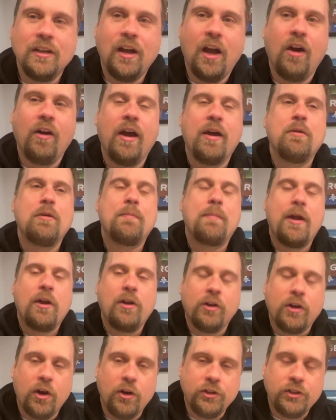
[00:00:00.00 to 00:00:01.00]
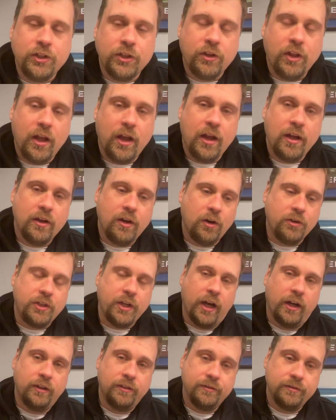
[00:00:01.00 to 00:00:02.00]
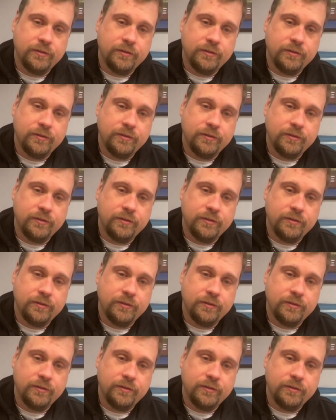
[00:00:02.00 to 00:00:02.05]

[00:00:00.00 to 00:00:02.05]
All right, we better go to the hotel.